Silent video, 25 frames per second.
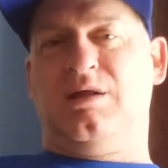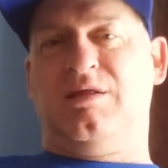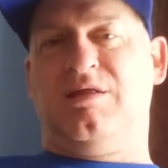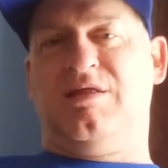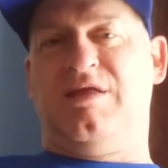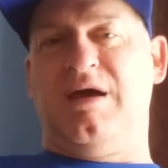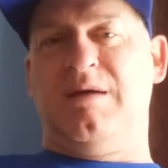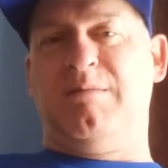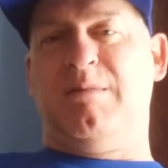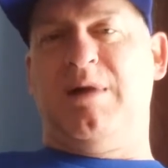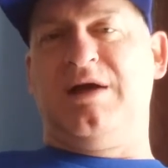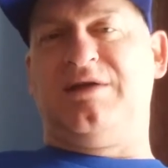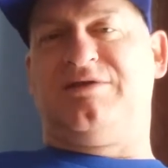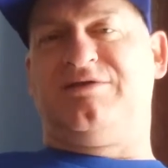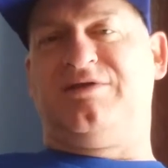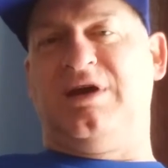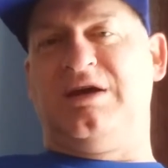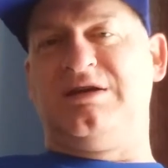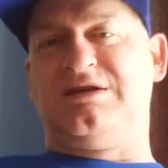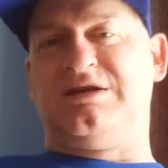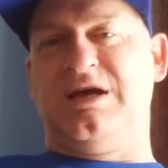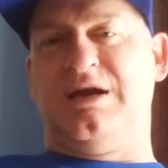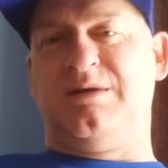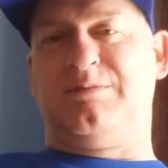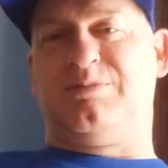They might
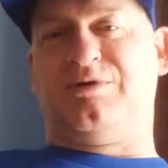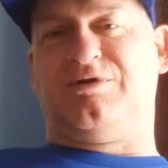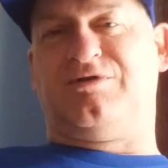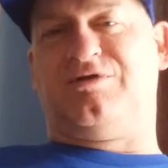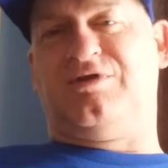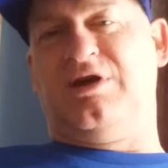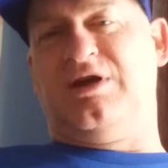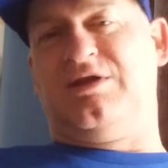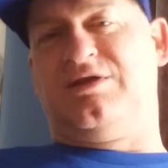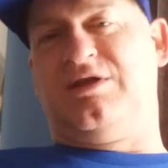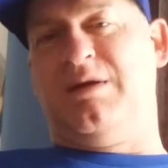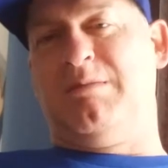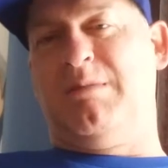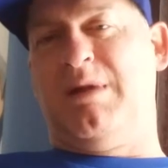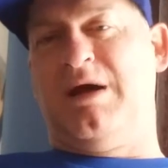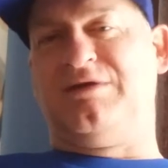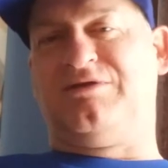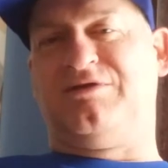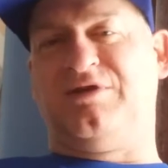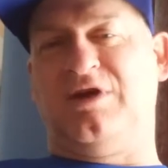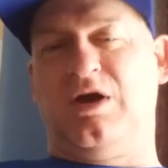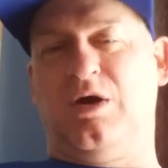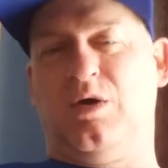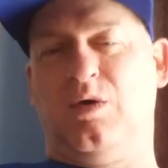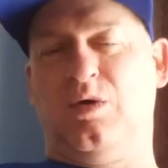say 10%. They might
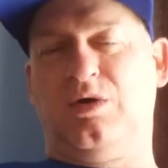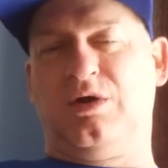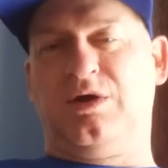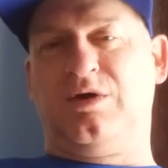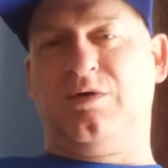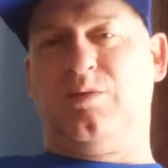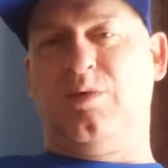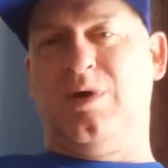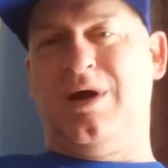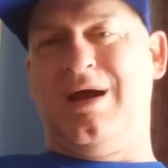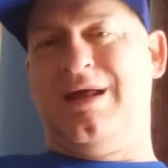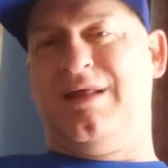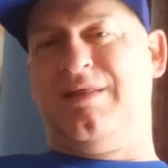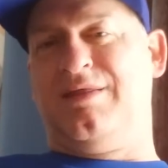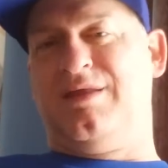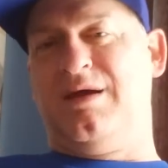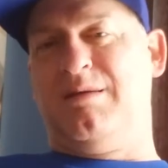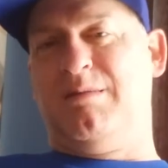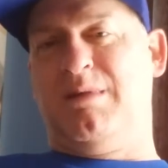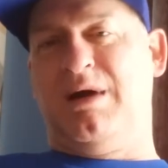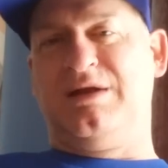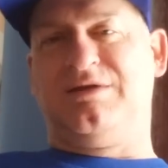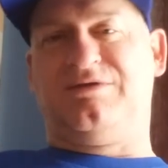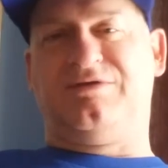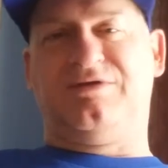say only rent. They
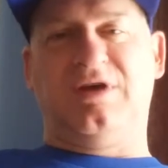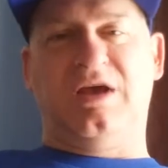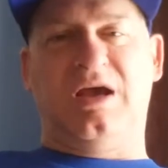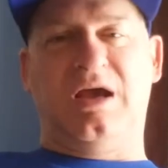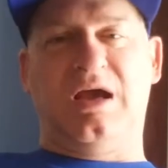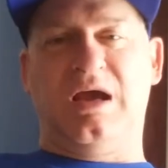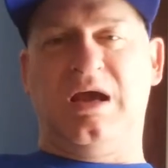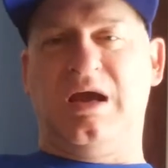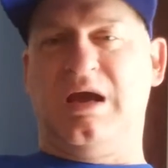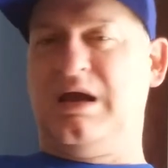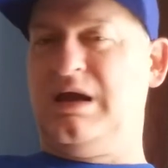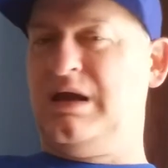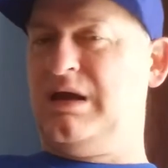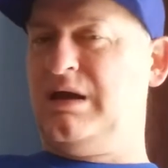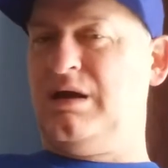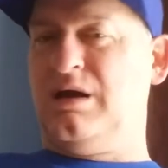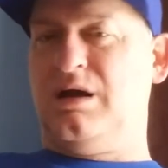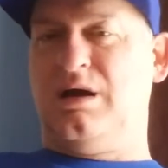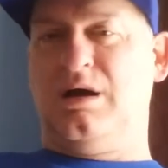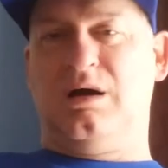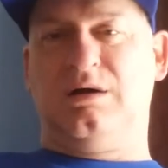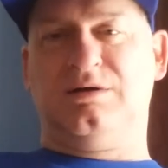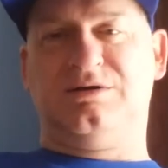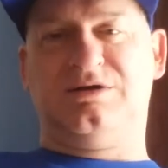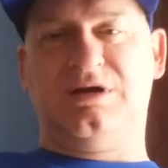might
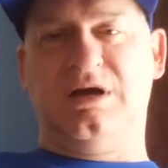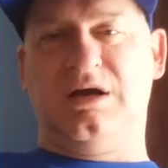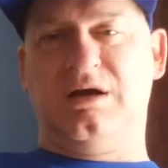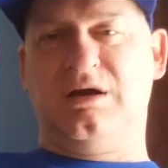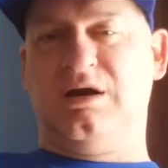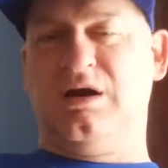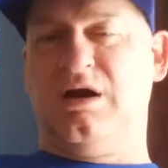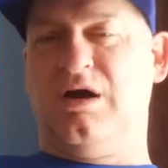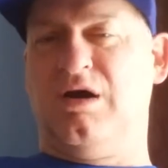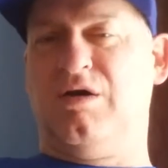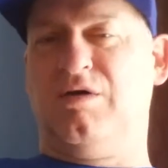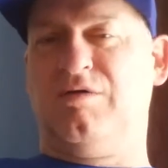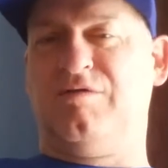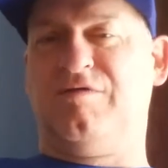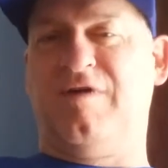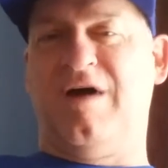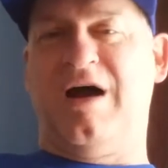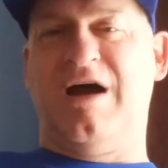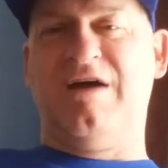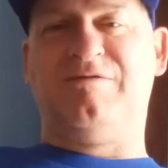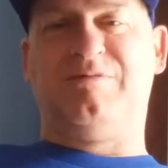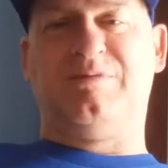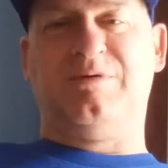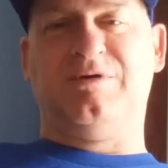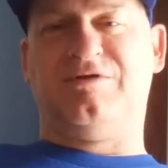say
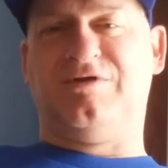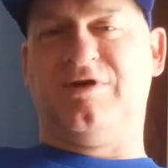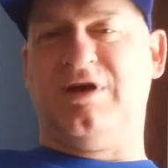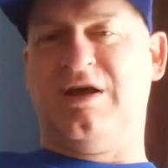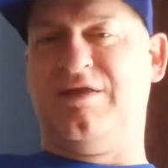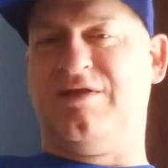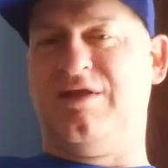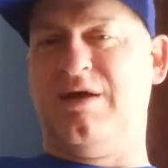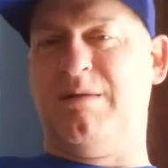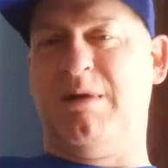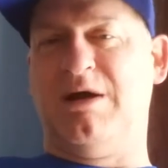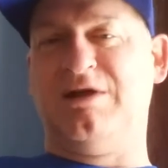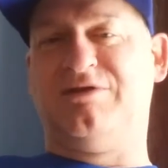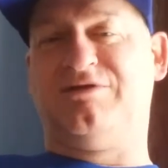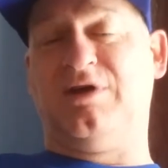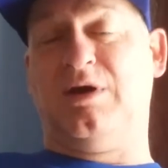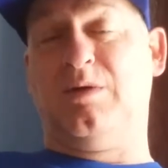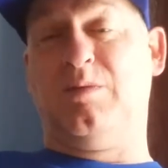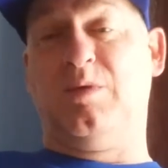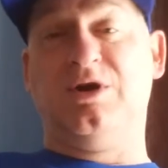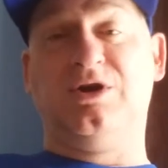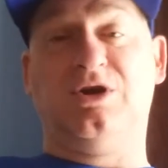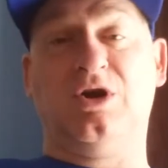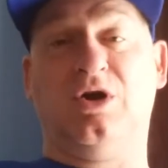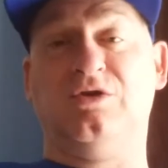5%. They might say
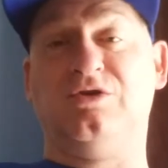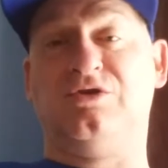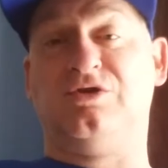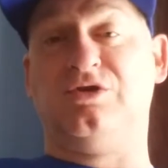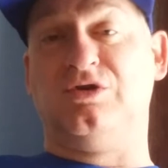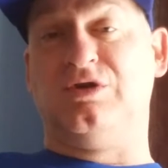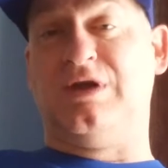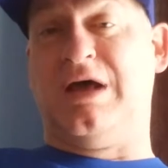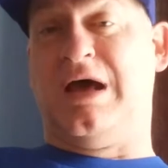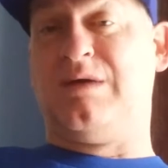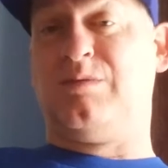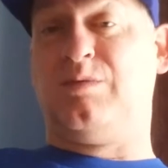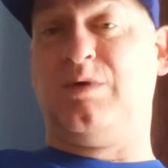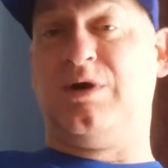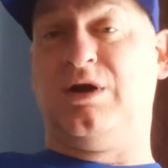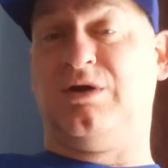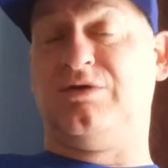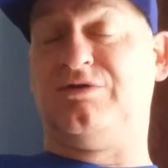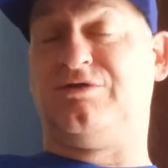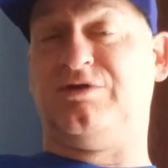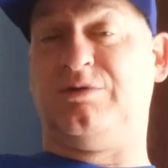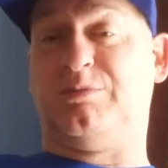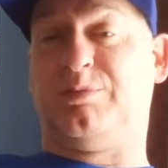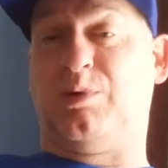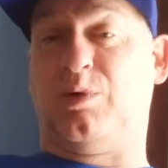we don't do that. We
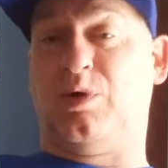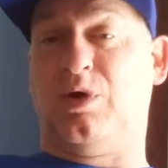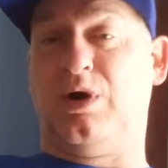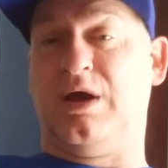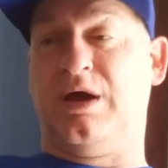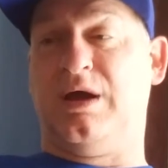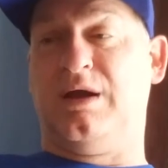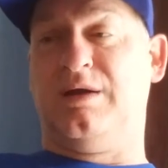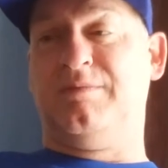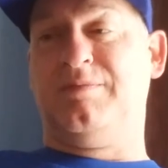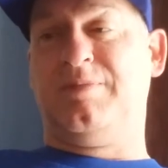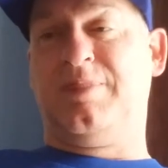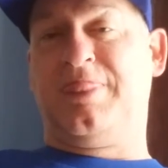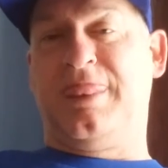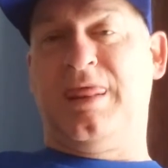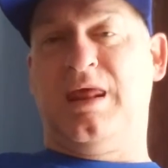don't support it.